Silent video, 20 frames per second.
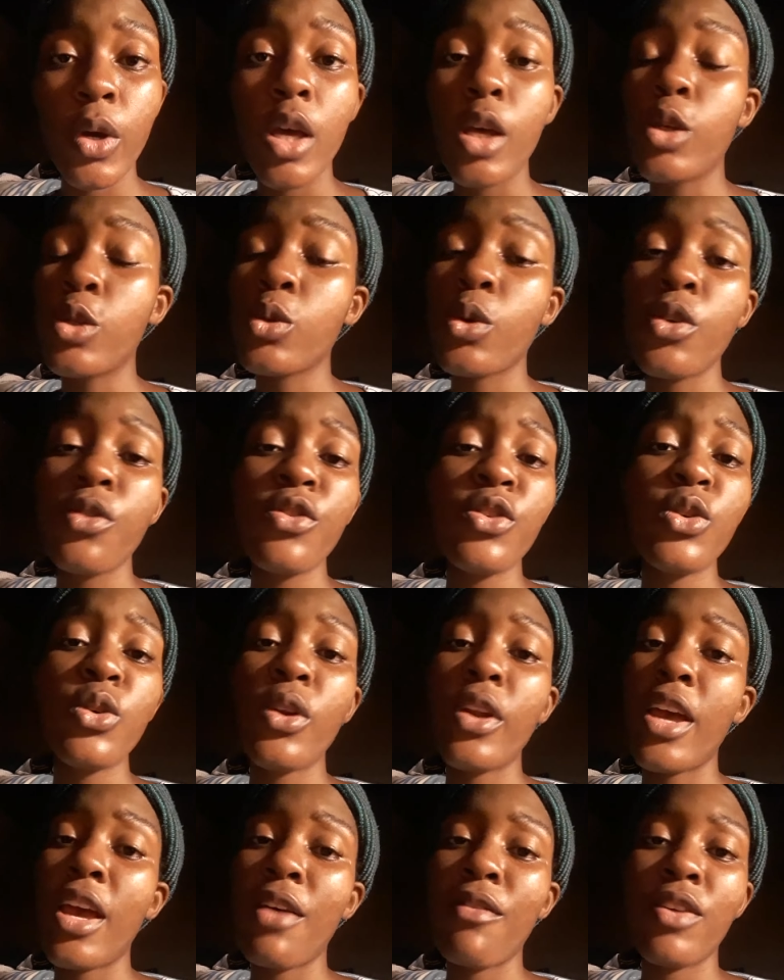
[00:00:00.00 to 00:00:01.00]
So if you
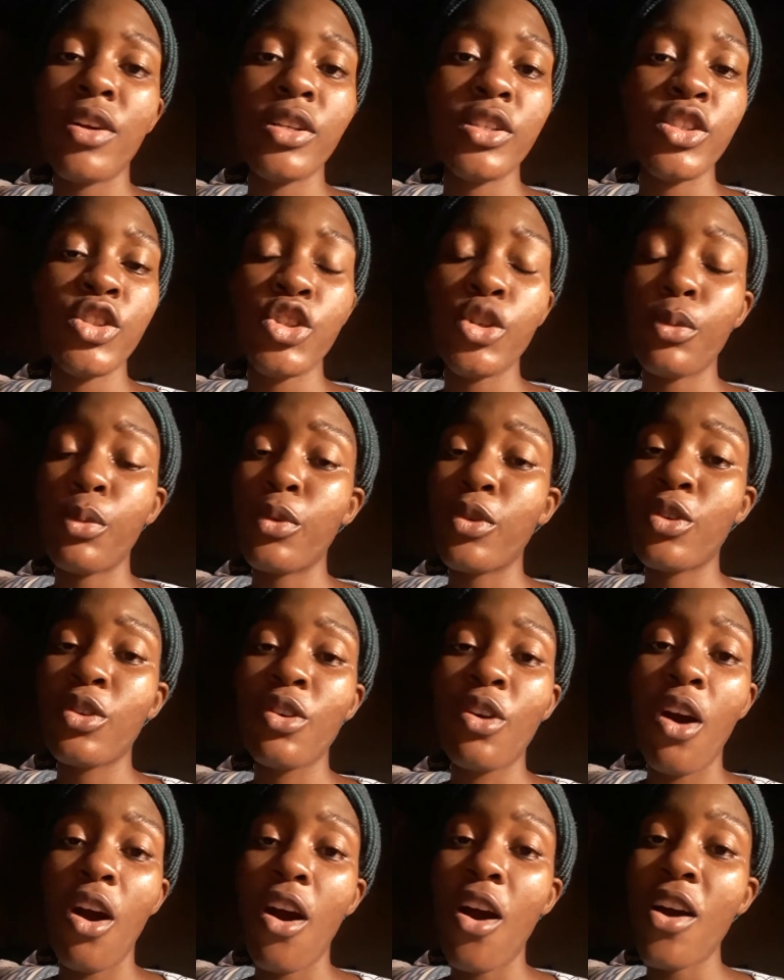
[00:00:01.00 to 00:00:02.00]
don't have a relationship with
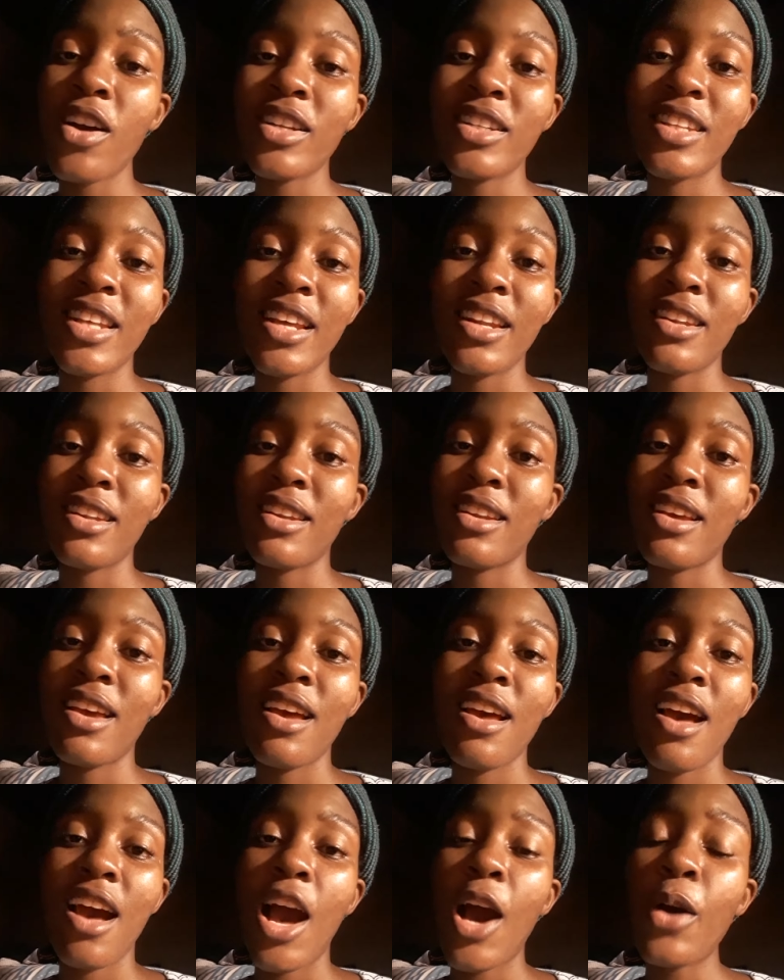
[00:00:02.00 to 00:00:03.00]
God, then
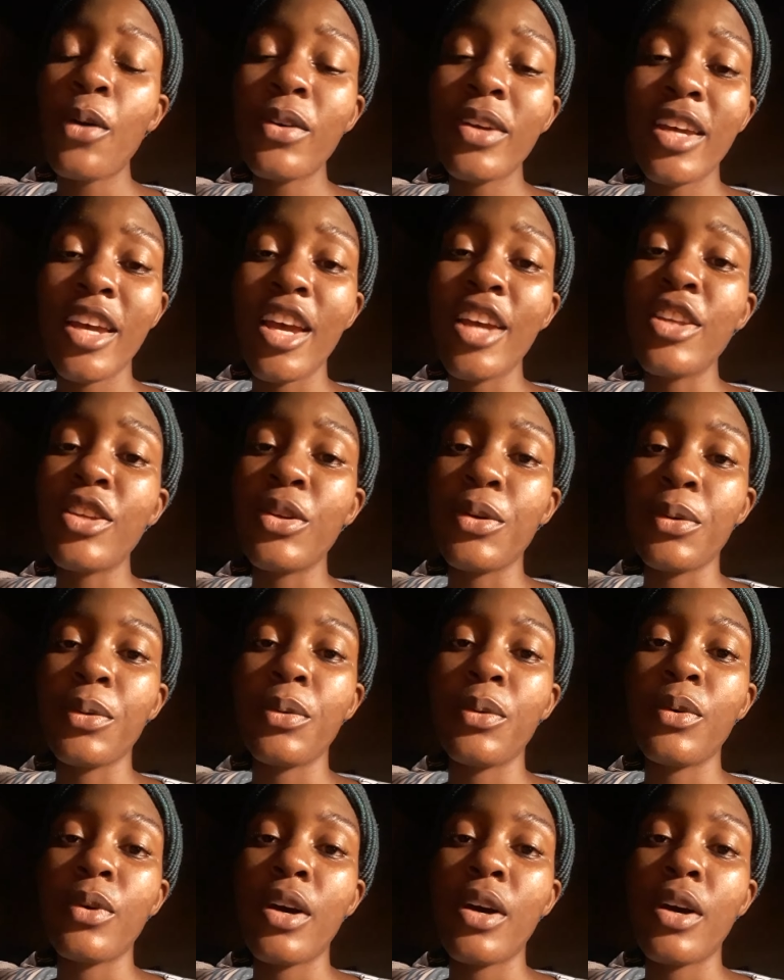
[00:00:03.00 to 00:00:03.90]
how can you?